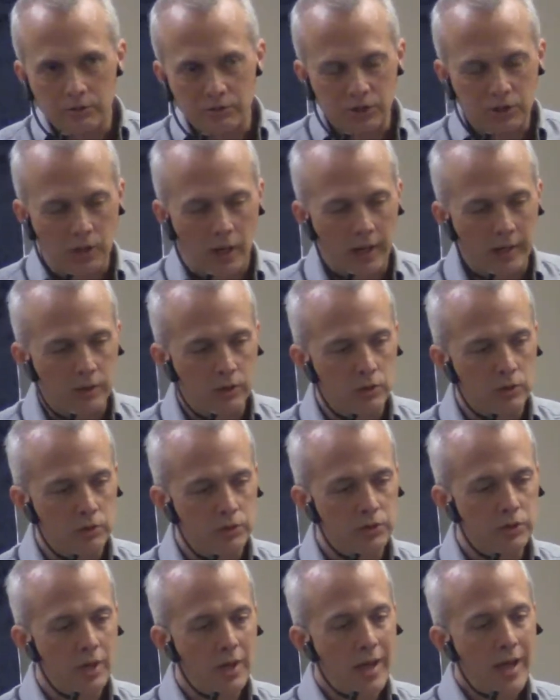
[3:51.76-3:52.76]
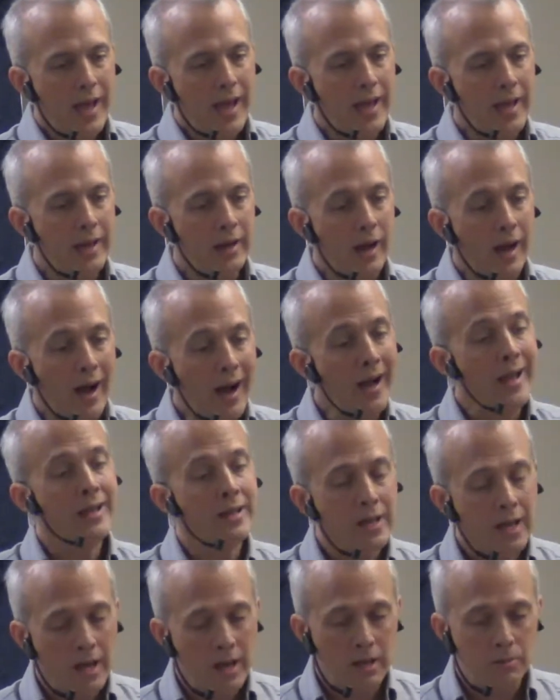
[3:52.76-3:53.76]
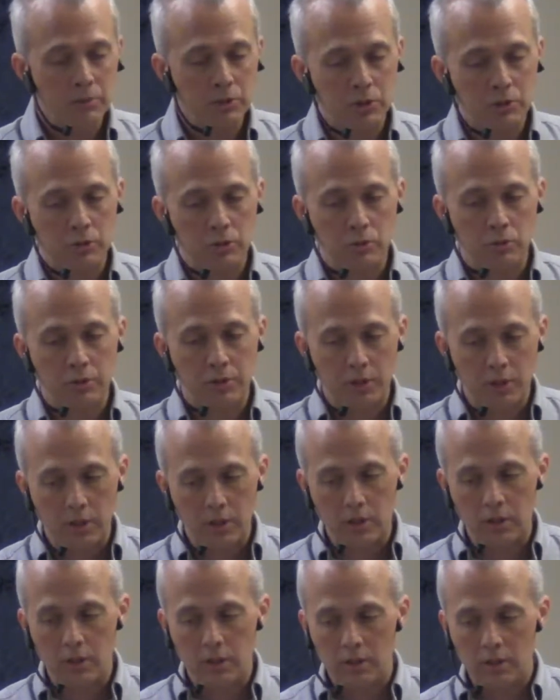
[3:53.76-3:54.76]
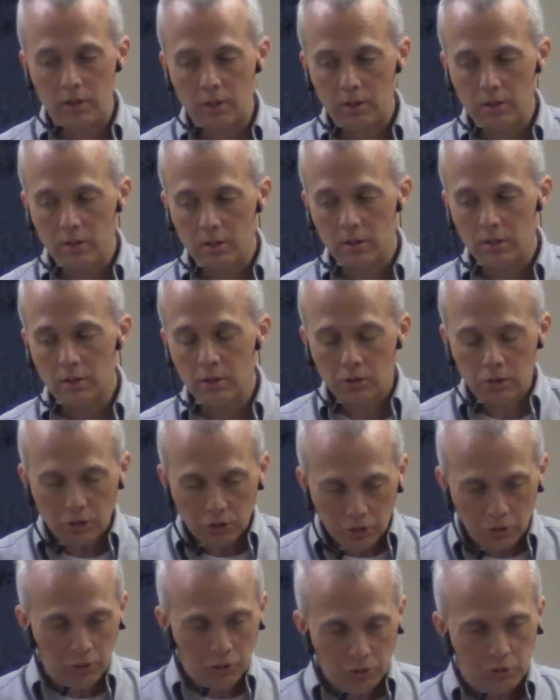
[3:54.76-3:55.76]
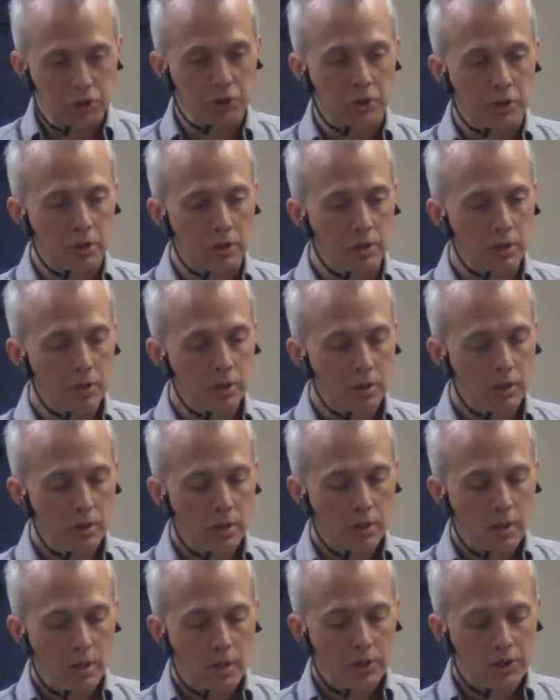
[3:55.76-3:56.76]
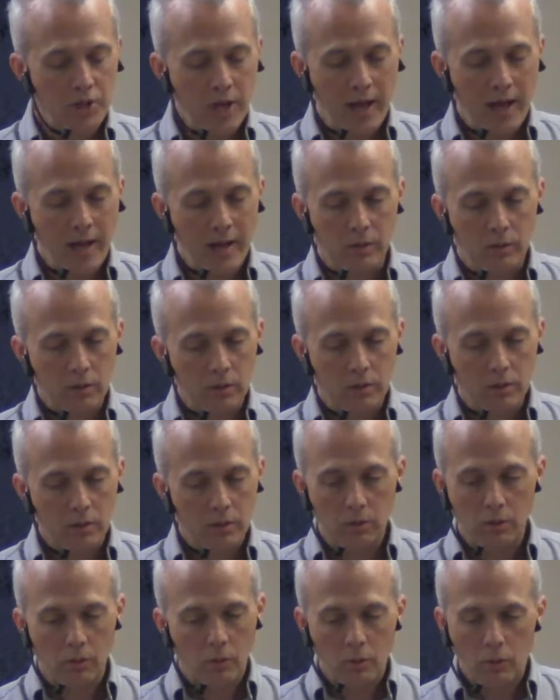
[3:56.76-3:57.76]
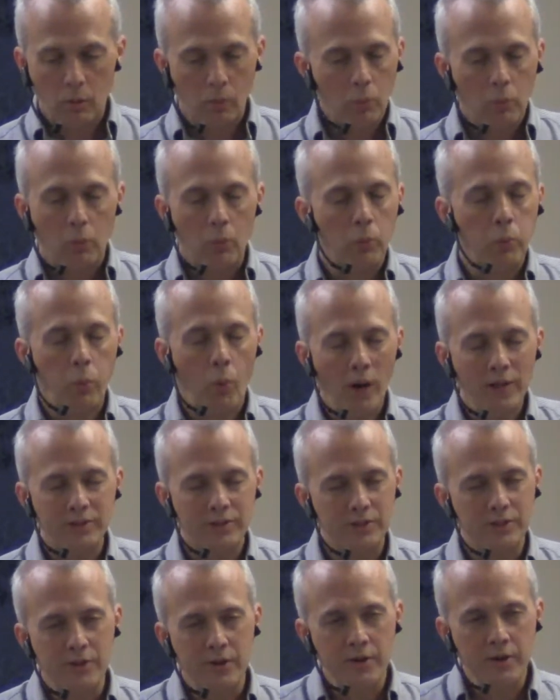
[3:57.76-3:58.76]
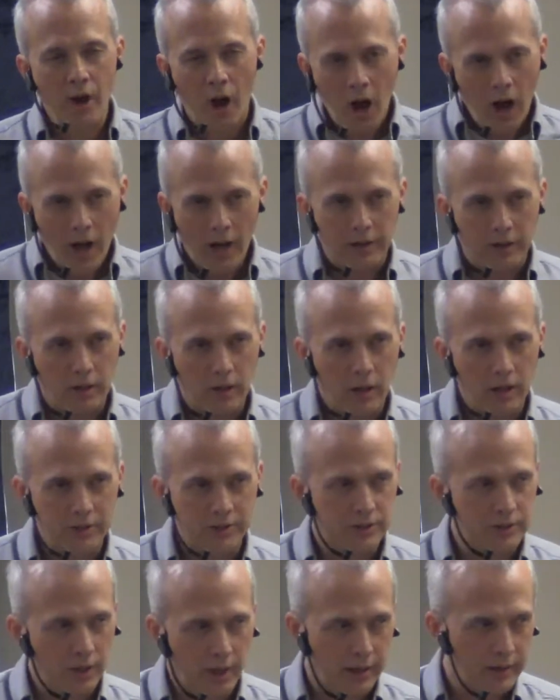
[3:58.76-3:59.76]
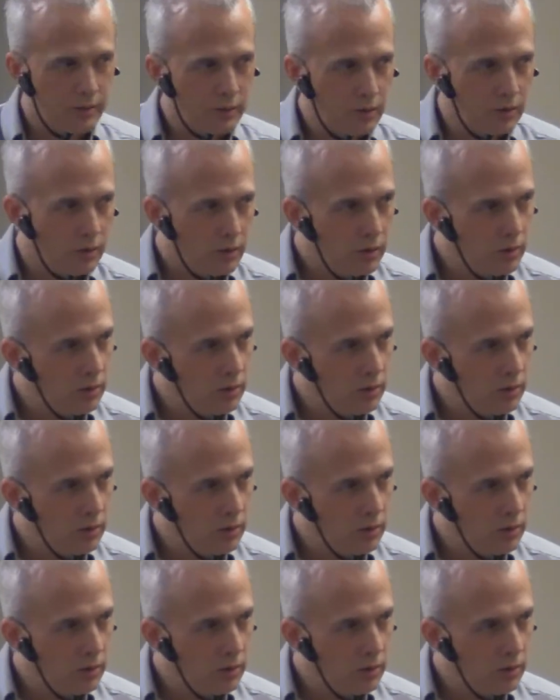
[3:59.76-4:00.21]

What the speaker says: of cycles, and I came to the conclusion that what's not a cycle?